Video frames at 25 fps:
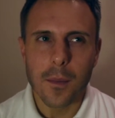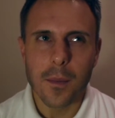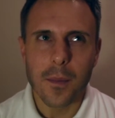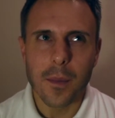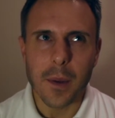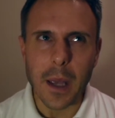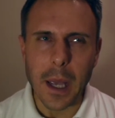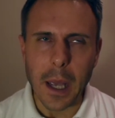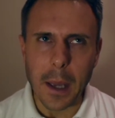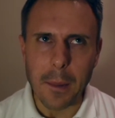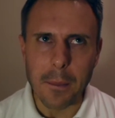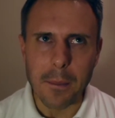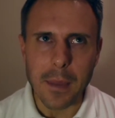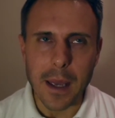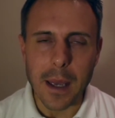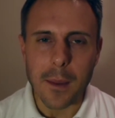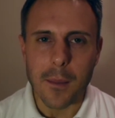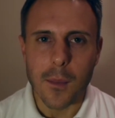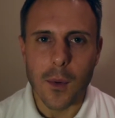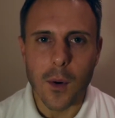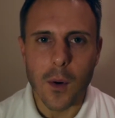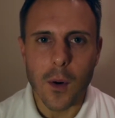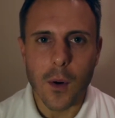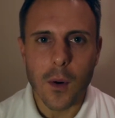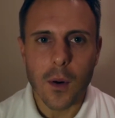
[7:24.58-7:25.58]
a bit
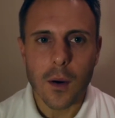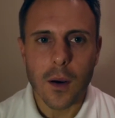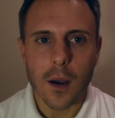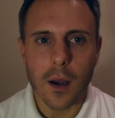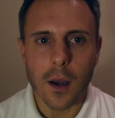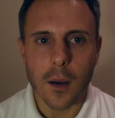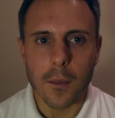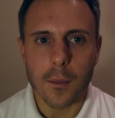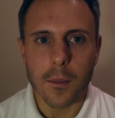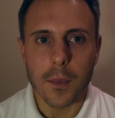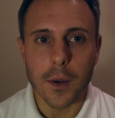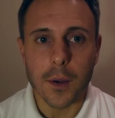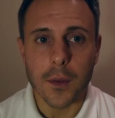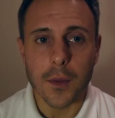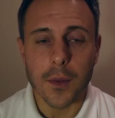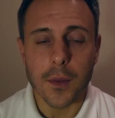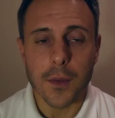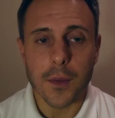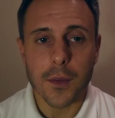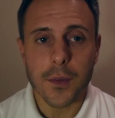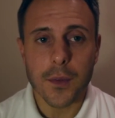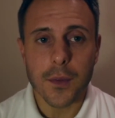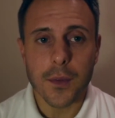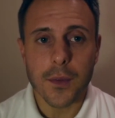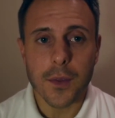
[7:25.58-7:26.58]
more, but
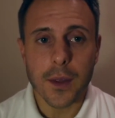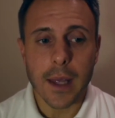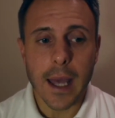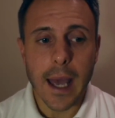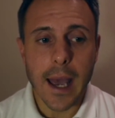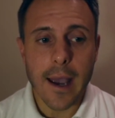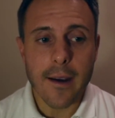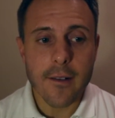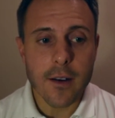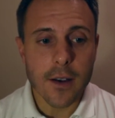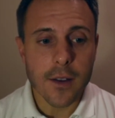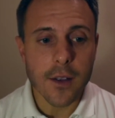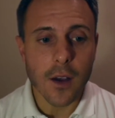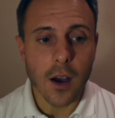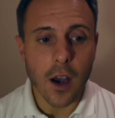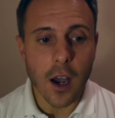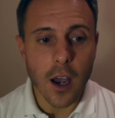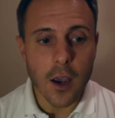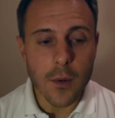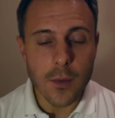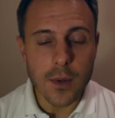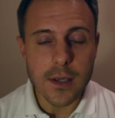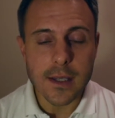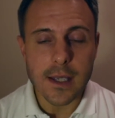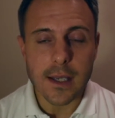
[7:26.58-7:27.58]
the area that I
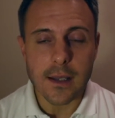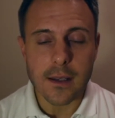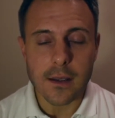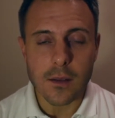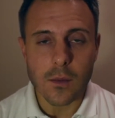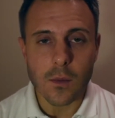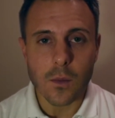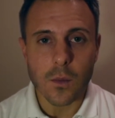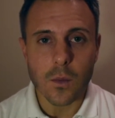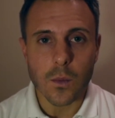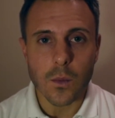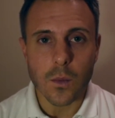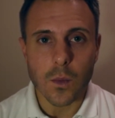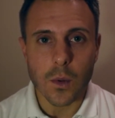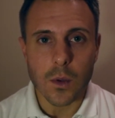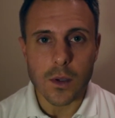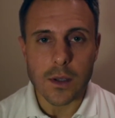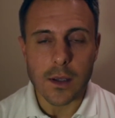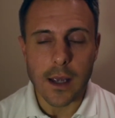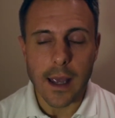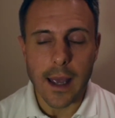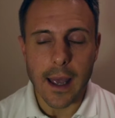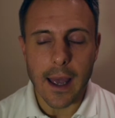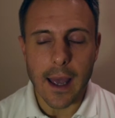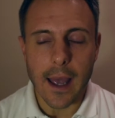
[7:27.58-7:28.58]
was in was
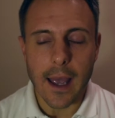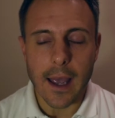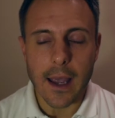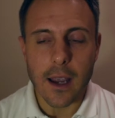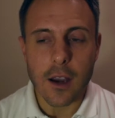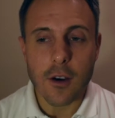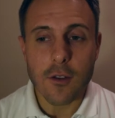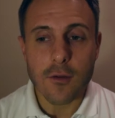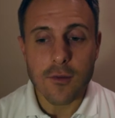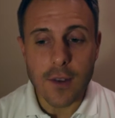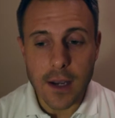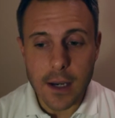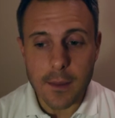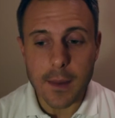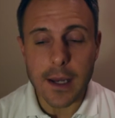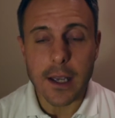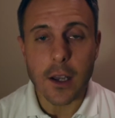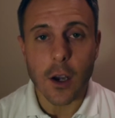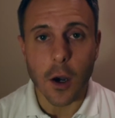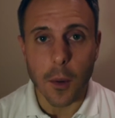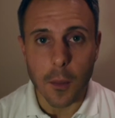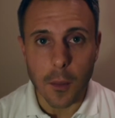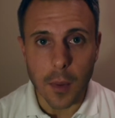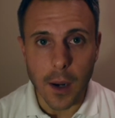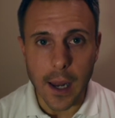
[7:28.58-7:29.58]
incredibly
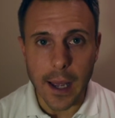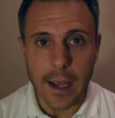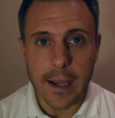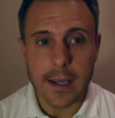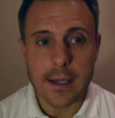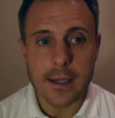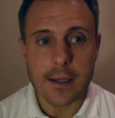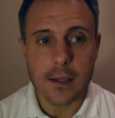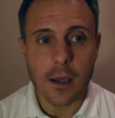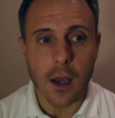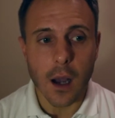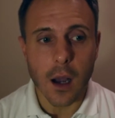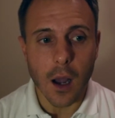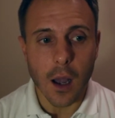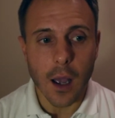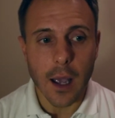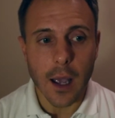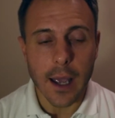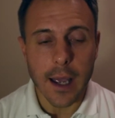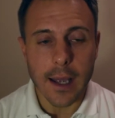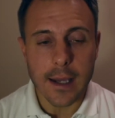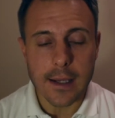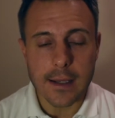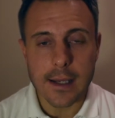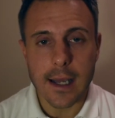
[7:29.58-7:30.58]
complex.
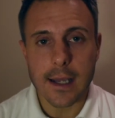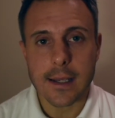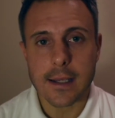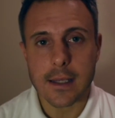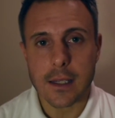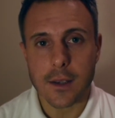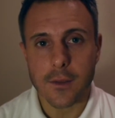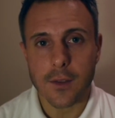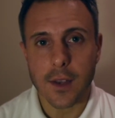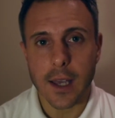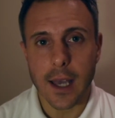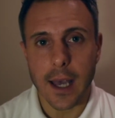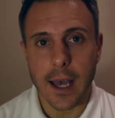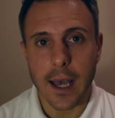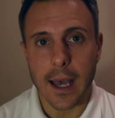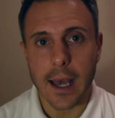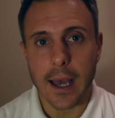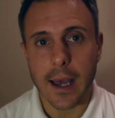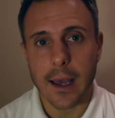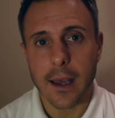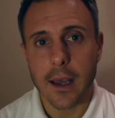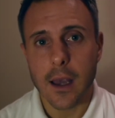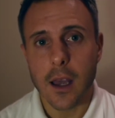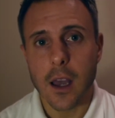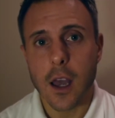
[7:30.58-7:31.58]
Intensive
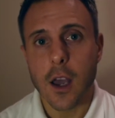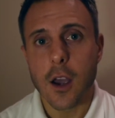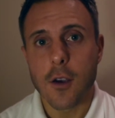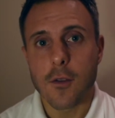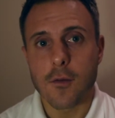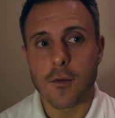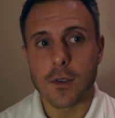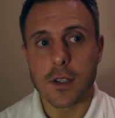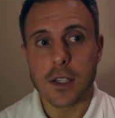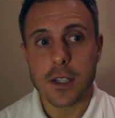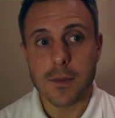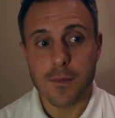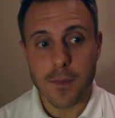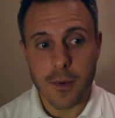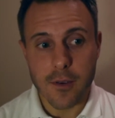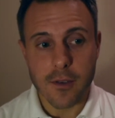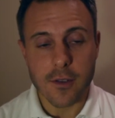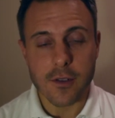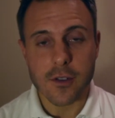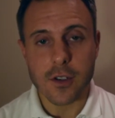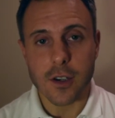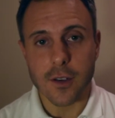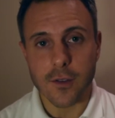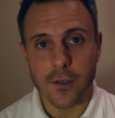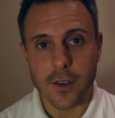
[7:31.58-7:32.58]
care,
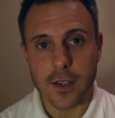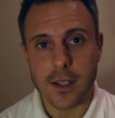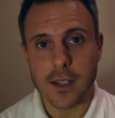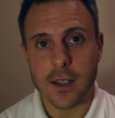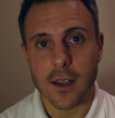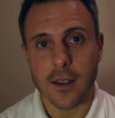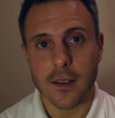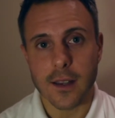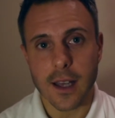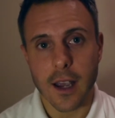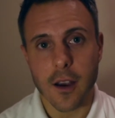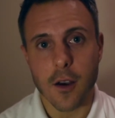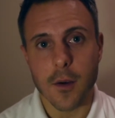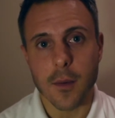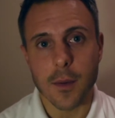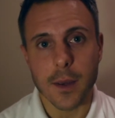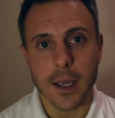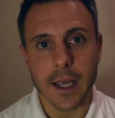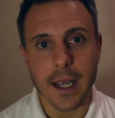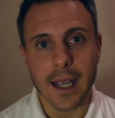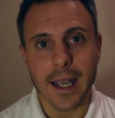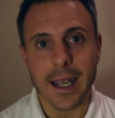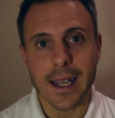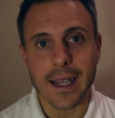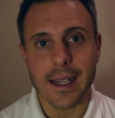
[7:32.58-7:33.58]
respiratory
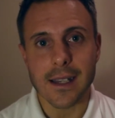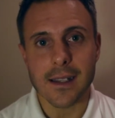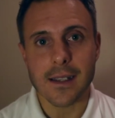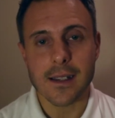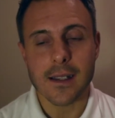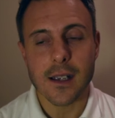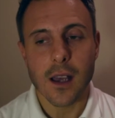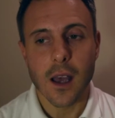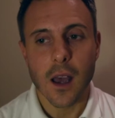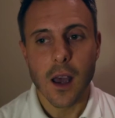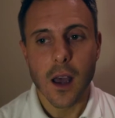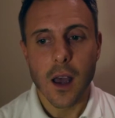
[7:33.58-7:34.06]
physiotherapy is